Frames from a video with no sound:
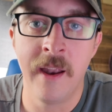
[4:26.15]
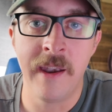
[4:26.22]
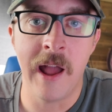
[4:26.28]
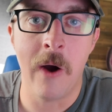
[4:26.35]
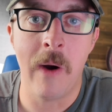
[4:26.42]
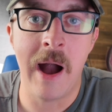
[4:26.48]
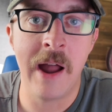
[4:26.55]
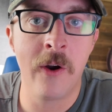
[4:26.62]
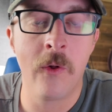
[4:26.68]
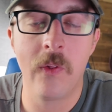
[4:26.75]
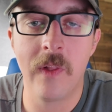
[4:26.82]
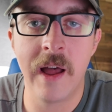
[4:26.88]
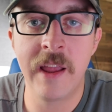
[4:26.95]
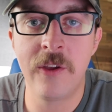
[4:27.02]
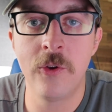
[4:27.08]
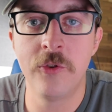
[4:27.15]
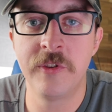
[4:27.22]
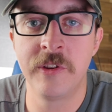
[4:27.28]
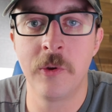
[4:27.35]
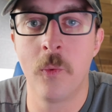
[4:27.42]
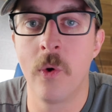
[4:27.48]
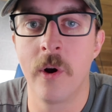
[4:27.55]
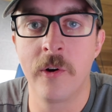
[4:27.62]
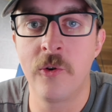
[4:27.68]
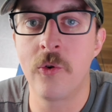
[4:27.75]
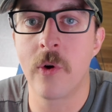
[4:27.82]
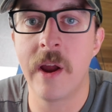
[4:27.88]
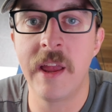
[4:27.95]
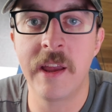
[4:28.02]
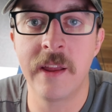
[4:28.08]
Now, I don't like using the word
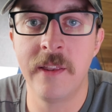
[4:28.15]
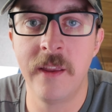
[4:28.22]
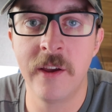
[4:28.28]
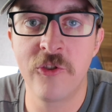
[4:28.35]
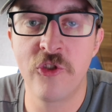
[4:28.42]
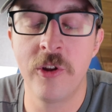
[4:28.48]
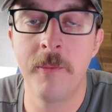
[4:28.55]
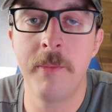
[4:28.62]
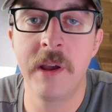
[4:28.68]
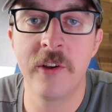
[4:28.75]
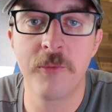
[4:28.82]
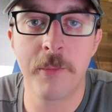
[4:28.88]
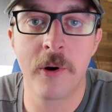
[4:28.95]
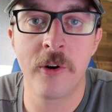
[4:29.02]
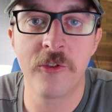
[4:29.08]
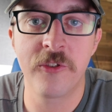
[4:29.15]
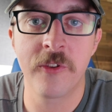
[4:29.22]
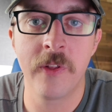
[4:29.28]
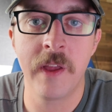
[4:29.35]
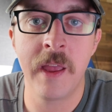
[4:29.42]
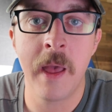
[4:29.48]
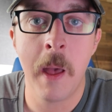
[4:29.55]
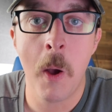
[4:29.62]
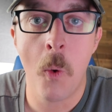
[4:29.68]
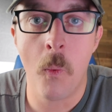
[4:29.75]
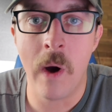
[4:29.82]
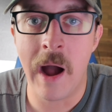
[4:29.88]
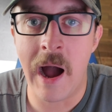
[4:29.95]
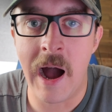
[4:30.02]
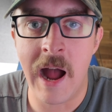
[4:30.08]
great condition because personally,
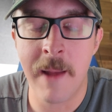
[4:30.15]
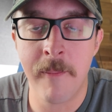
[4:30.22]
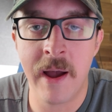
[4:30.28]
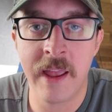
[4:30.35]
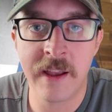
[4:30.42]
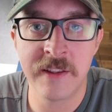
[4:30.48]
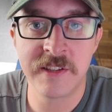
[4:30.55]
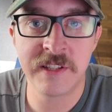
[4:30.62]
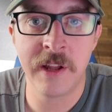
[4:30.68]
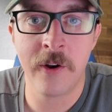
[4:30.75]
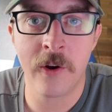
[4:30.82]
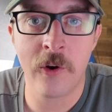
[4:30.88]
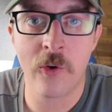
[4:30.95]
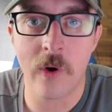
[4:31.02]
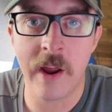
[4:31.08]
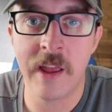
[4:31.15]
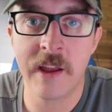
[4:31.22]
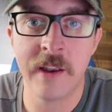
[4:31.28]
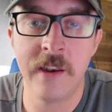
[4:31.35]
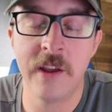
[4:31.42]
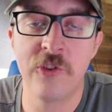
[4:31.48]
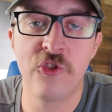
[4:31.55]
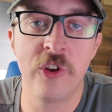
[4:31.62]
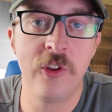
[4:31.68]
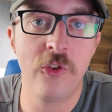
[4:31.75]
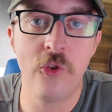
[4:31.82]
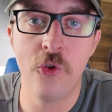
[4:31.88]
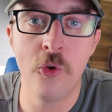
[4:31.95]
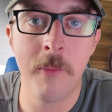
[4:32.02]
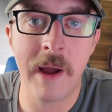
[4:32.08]
what I might consider great condition,
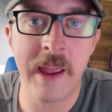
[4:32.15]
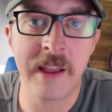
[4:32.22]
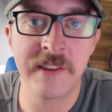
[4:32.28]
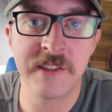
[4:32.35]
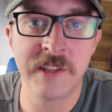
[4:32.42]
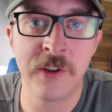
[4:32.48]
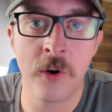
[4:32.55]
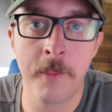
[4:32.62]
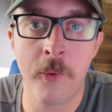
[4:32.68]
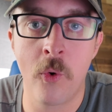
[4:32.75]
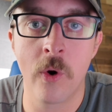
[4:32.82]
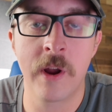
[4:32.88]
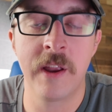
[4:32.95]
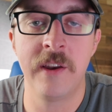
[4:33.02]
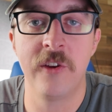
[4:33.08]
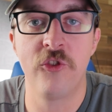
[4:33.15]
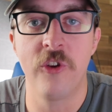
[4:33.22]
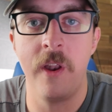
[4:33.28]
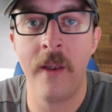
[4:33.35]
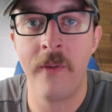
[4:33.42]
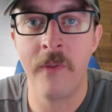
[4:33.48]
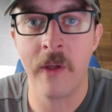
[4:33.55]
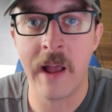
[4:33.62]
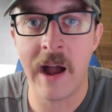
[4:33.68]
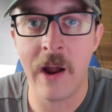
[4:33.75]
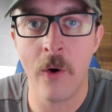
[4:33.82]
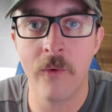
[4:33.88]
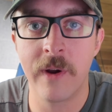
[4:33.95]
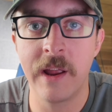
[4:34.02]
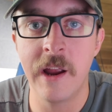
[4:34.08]
you might consider poor condition. The guy
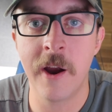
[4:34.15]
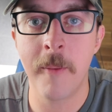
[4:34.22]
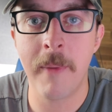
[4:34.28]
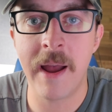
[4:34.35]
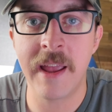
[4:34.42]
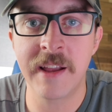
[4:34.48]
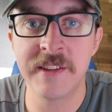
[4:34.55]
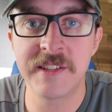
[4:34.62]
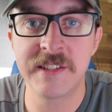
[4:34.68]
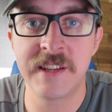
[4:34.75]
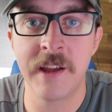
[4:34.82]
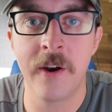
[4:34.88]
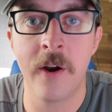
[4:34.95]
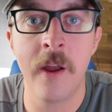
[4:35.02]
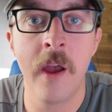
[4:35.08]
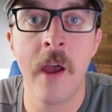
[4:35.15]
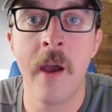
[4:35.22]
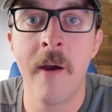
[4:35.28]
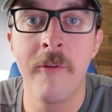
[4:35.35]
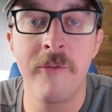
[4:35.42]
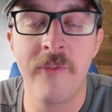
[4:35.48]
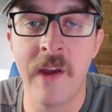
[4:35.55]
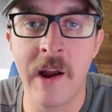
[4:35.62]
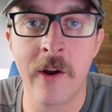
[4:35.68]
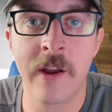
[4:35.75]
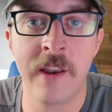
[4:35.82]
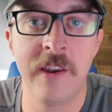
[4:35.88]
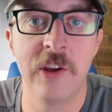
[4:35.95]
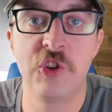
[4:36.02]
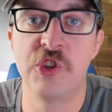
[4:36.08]
over here might consider fair
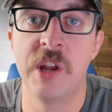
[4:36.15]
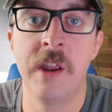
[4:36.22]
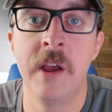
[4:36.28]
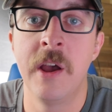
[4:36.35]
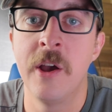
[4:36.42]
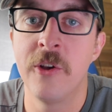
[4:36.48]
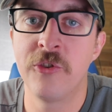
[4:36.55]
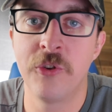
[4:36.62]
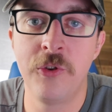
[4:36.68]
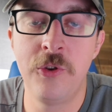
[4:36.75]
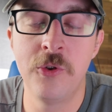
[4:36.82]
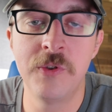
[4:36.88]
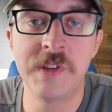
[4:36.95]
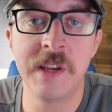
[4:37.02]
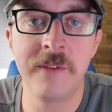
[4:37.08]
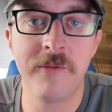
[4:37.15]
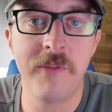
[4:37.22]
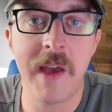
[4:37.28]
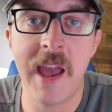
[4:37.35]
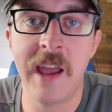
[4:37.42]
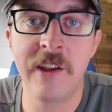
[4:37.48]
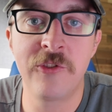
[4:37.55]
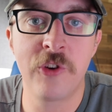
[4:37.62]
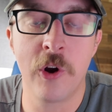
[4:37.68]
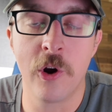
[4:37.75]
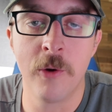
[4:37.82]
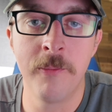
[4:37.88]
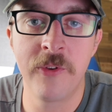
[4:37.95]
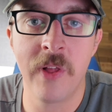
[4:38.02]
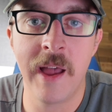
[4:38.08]
condition. So using vague
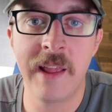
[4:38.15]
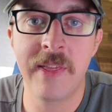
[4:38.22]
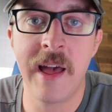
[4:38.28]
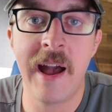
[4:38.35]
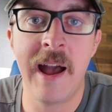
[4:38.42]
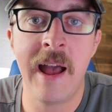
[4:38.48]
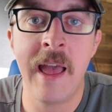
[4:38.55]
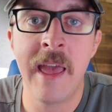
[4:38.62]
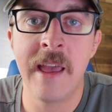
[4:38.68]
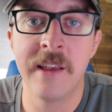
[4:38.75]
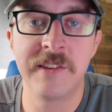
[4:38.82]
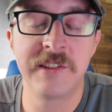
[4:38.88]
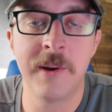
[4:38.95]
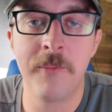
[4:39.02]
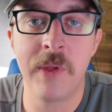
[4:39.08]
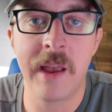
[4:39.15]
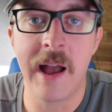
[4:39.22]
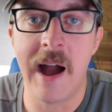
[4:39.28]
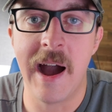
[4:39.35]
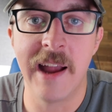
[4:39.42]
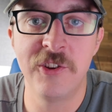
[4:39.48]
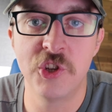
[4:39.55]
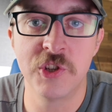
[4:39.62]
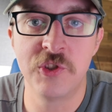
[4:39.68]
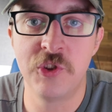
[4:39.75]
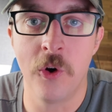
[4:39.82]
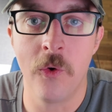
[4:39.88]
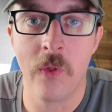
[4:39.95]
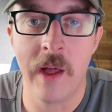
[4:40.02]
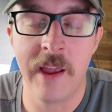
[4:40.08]
terms like that is something I just
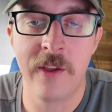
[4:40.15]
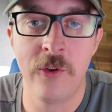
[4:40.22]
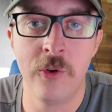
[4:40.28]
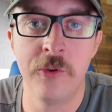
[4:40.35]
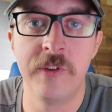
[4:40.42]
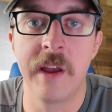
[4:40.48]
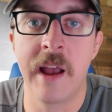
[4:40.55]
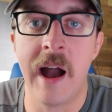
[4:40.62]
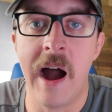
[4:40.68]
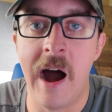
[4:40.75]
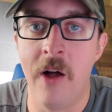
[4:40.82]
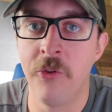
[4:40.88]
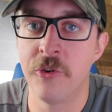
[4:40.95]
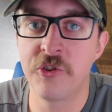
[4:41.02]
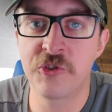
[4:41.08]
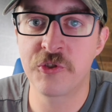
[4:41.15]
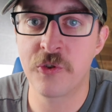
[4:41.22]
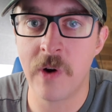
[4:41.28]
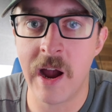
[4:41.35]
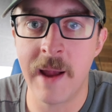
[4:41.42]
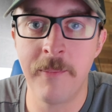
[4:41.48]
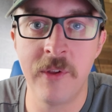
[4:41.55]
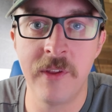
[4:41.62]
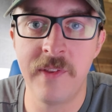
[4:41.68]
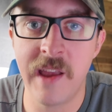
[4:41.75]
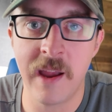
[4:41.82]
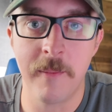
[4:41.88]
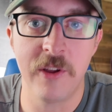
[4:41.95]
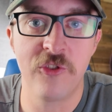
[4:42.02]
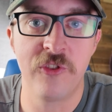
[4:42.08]
don't like using. I'll describe the
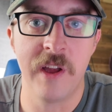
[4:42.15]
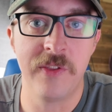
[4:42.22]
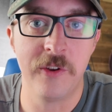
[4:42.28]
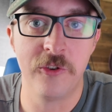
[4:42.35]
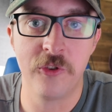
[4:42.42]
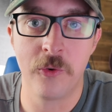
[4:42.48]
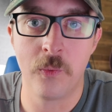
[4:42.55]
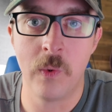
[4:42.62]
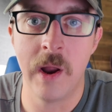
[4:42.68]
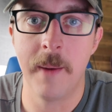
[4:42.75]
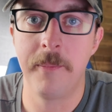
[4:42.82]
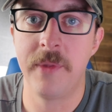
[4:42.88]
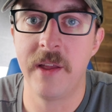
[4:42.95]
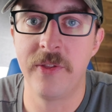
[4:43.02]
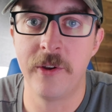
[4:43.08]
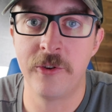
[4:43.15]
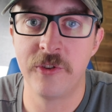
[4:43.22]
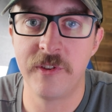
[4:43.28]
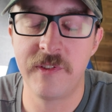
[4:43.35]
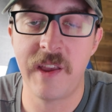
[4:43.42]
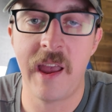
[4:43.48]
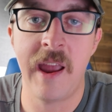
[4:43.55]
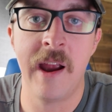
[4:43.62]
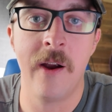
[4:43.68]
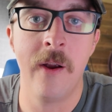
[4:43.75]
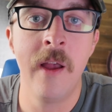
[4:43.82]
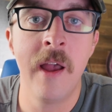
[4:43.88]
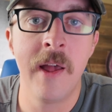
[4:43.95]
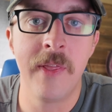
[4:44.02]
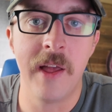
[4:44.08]
damage, that there's a rip, that there's a tear,
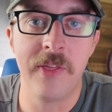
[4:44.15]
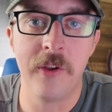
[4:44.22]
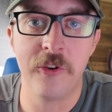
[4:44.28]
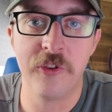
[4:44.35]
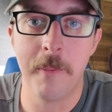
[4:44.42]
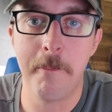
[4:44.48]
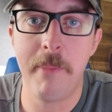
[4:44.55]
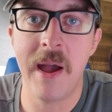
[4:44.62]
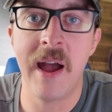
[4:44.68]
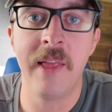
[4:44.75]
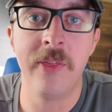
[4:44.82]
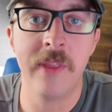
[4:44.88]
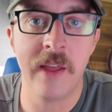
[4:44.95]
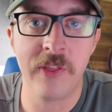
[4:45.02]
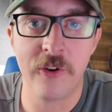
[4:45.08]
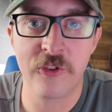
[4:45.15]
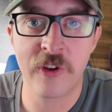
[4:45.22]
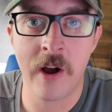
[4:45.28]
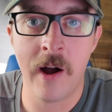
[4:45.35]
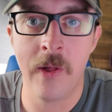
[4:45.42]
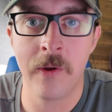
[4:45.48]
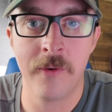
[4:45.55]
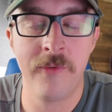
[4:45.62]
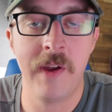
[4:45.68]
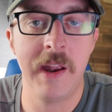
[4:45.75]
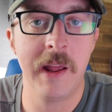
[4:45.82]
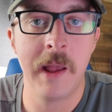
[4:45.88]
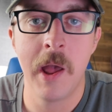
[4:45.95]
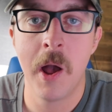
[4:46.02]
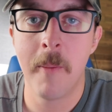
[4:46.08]
that there's a bend, that there's color
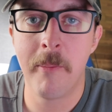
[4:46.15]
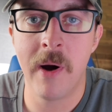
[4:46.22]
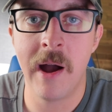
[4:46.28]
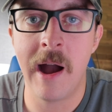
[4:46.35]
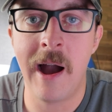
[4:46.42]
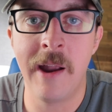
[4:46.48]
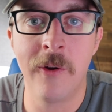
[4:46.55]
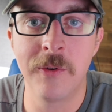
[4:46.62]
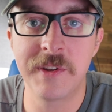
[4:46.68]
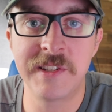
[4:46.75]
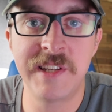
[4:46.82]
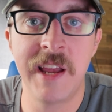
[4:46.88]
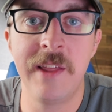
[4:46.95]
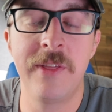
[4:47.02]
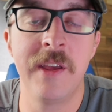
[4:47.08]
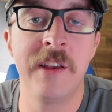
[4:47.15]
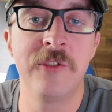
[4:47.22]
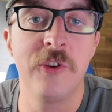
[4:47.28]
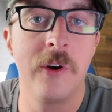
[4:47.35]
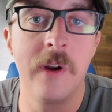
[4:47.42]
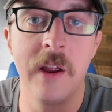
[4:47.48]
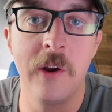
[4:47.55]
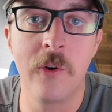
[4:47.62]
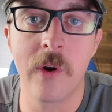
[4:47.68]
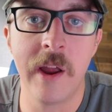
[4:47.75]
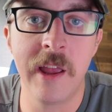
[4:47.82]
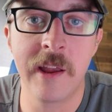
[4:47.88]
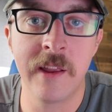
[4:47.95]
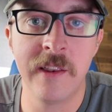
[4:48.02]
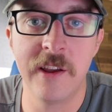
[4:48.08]
fading, but I don't say things are in
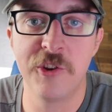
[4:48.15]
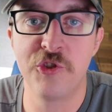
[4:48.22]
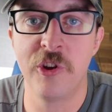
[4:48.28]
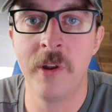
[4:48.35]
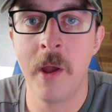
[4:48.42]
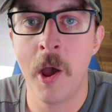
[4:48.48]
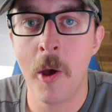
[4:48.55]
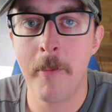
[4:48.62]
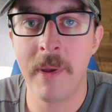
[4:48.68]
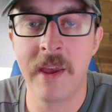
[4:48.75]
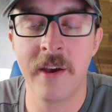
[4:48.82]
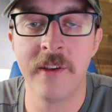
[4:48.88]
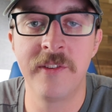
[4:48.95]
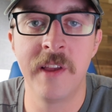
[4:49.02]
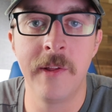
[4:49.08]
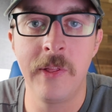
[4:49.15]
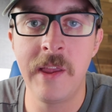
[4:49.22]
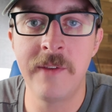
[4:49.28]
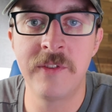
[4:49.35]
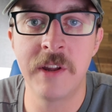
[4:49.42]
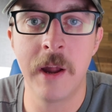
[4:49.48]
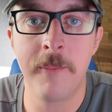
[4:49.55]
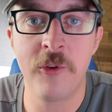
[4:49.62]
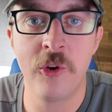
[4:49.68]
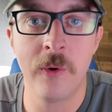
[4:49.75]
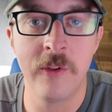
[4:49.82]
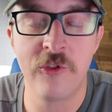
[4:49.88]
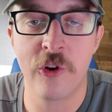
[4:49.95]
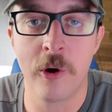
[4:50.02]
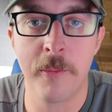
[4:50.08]
great condition because it leaves it up to
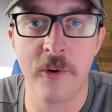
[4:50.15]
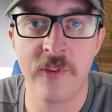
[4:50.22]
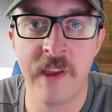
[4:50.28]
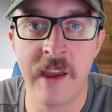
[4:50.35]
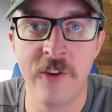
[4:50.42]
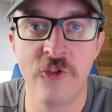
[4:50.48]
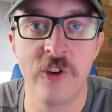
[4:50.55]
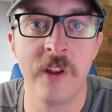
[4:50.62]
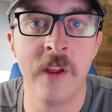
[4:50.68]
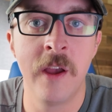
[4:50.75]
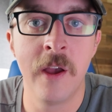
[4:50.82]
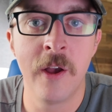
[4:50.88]
interpretation.